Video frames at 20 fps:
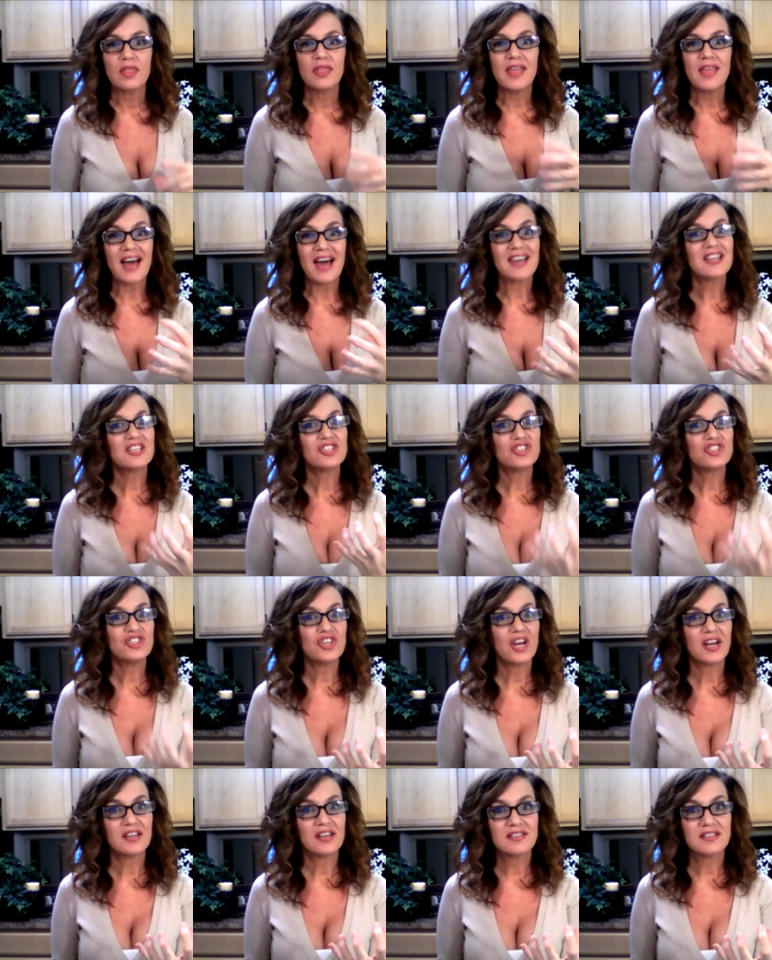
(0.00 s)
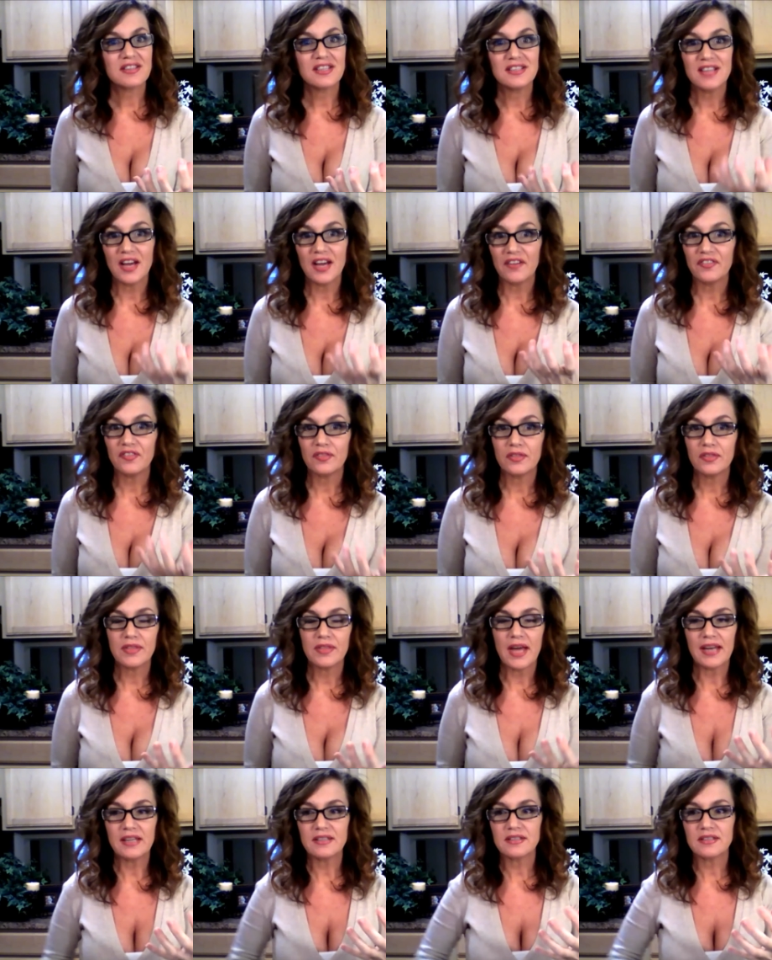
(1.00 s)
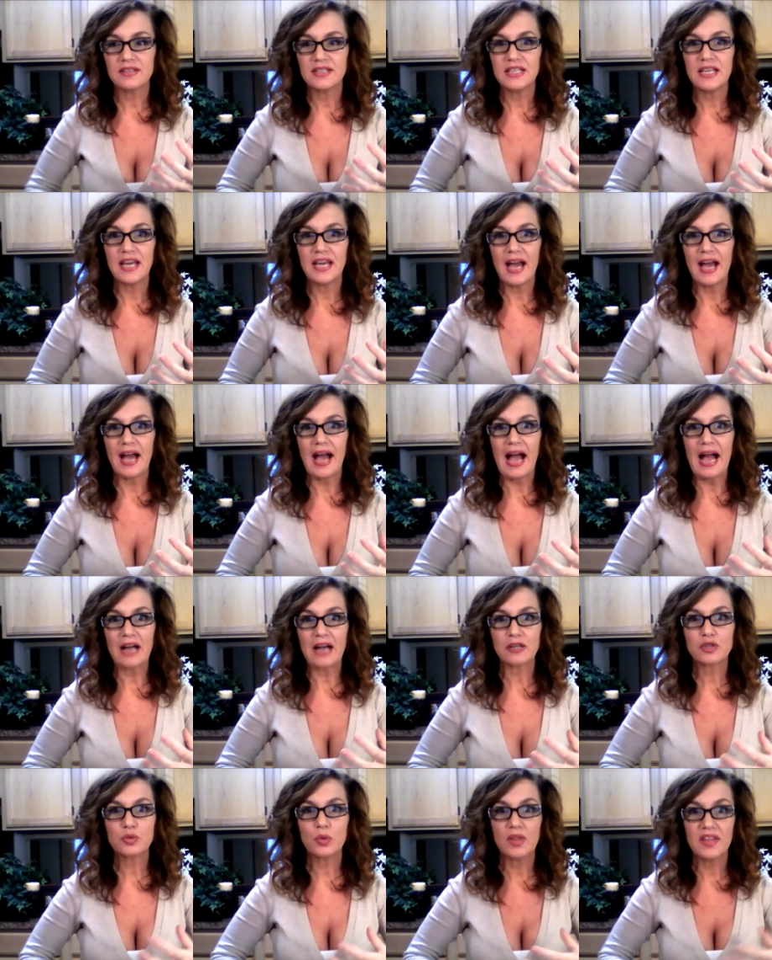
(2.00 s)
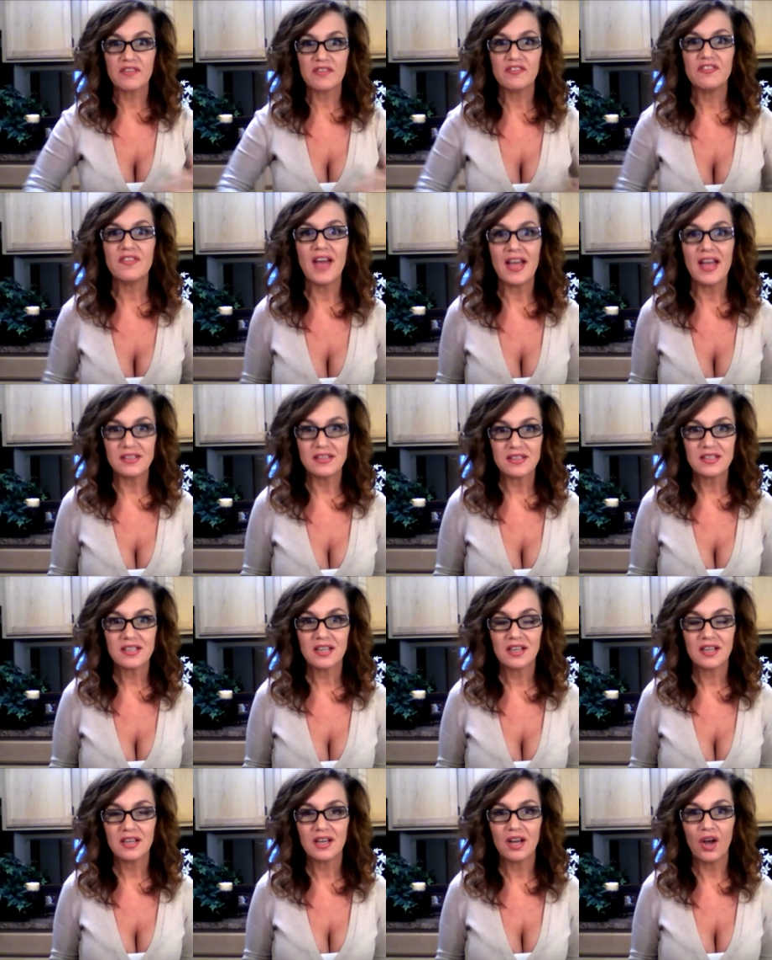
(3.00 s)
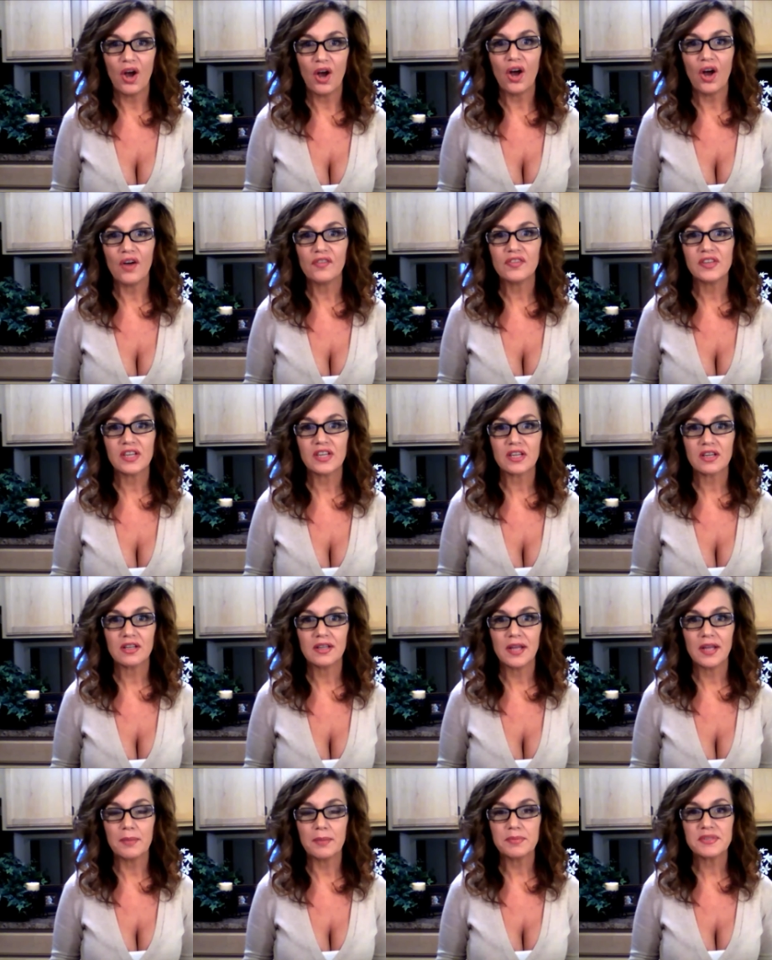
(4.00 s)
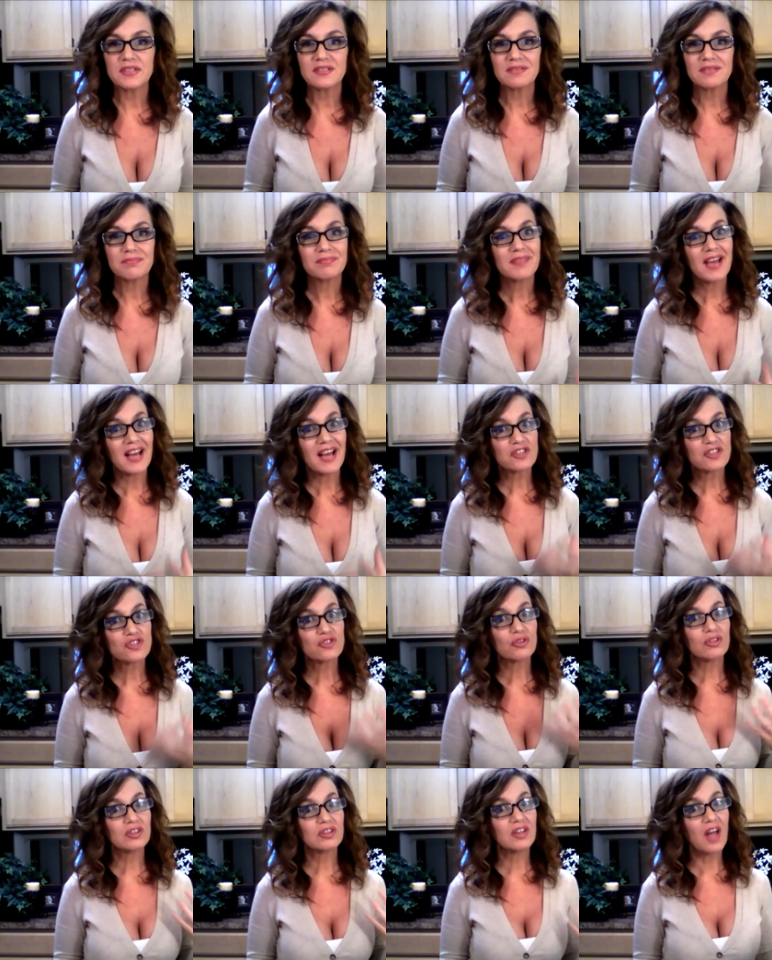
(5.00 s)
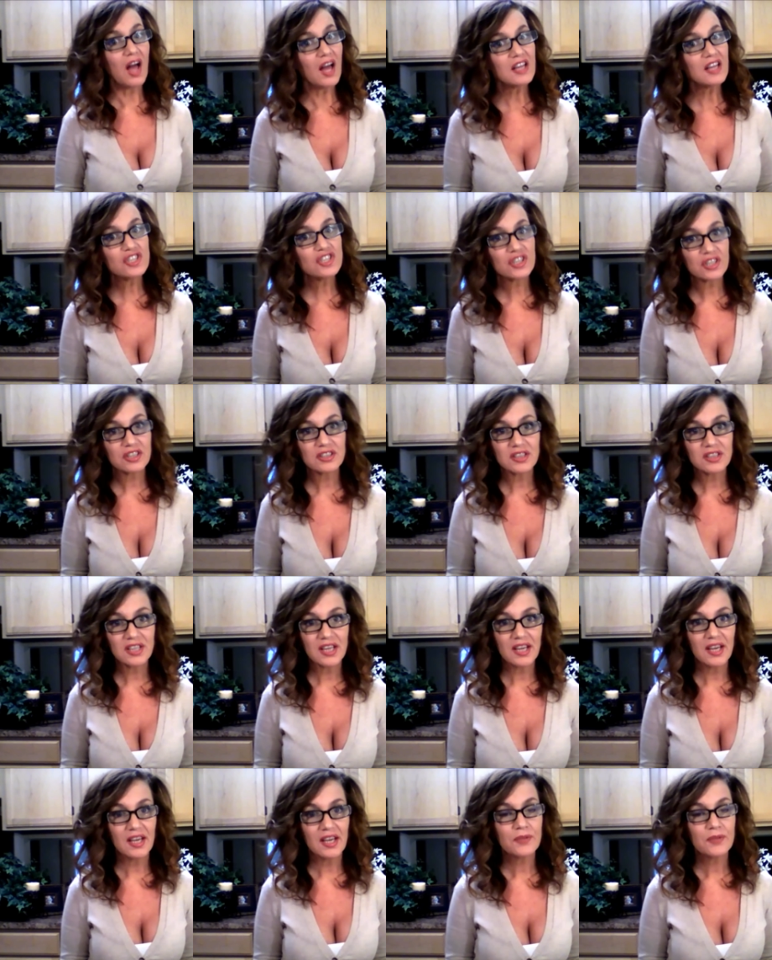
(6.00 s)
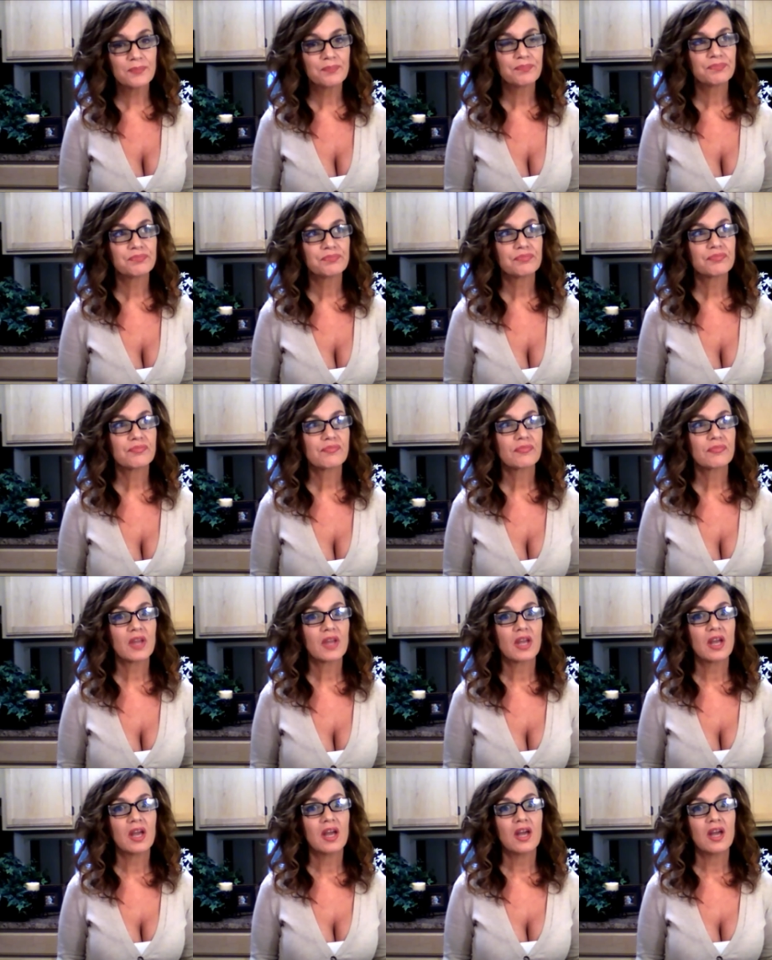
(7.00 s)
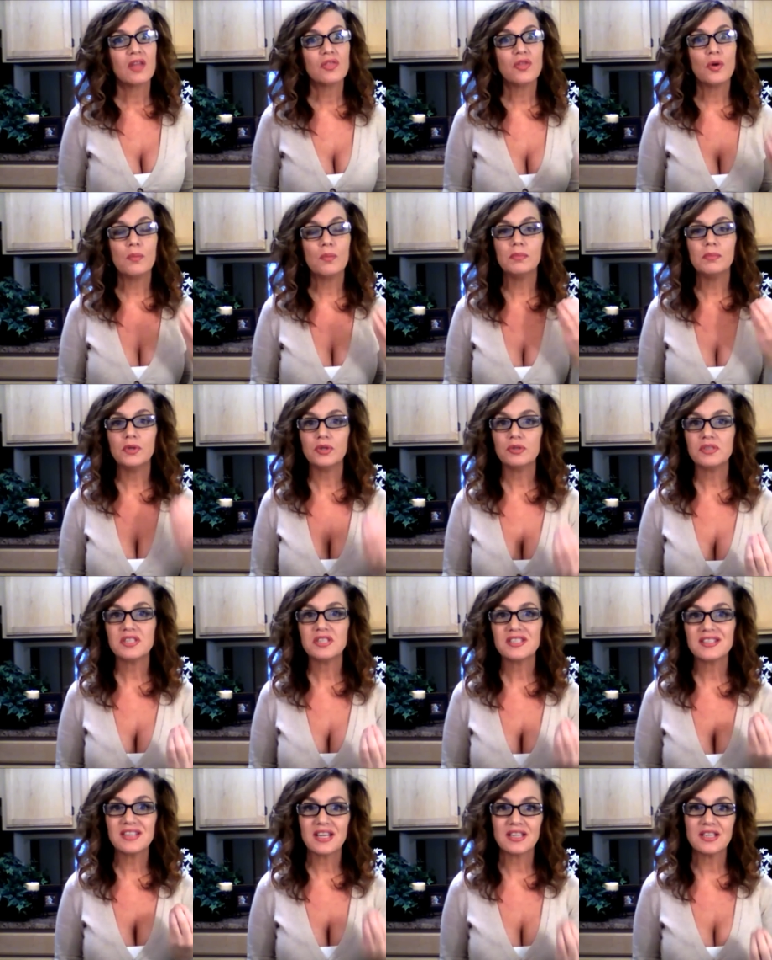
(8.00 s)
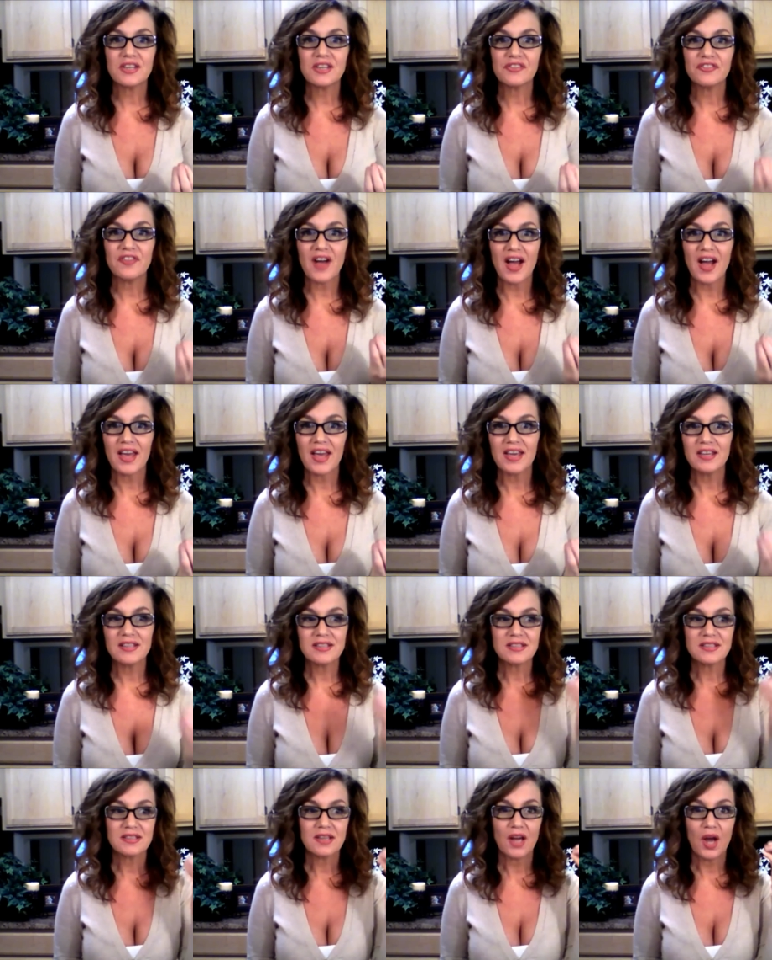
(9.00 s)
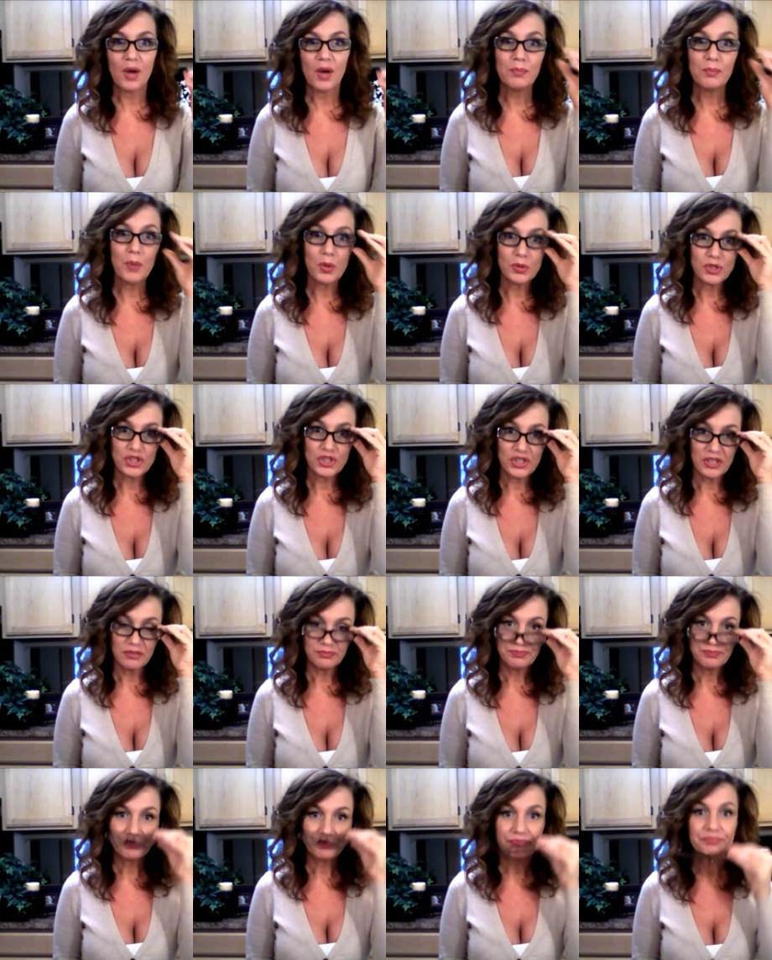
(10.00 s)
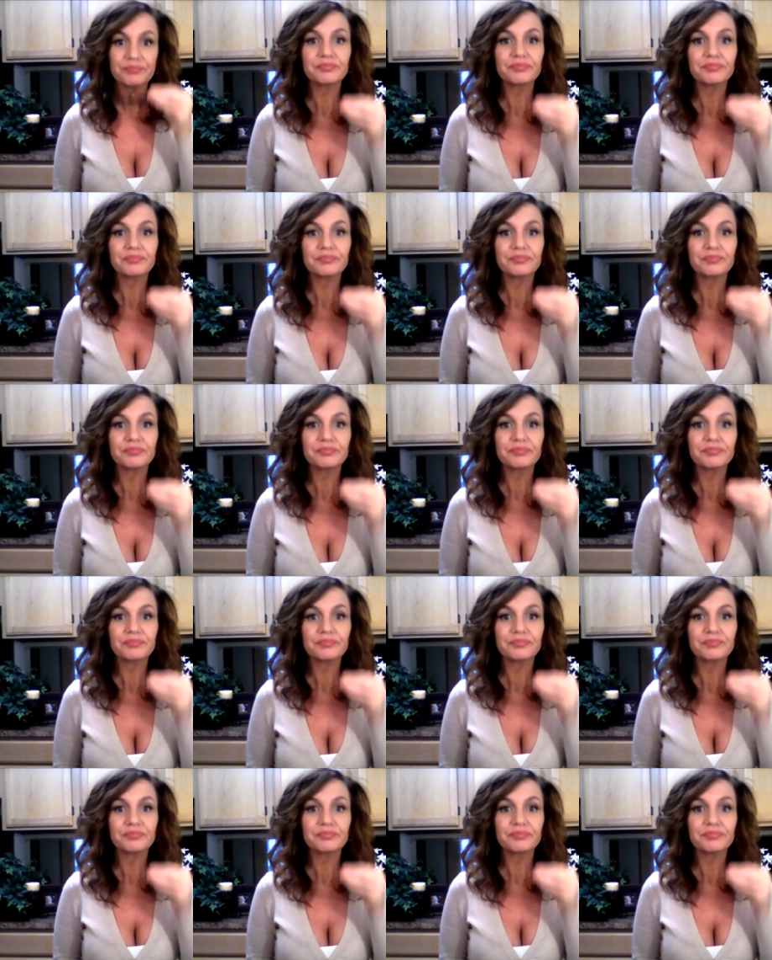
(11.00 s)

That is just the actual event of an eclipse. Astrologically, the moon signifies emotion,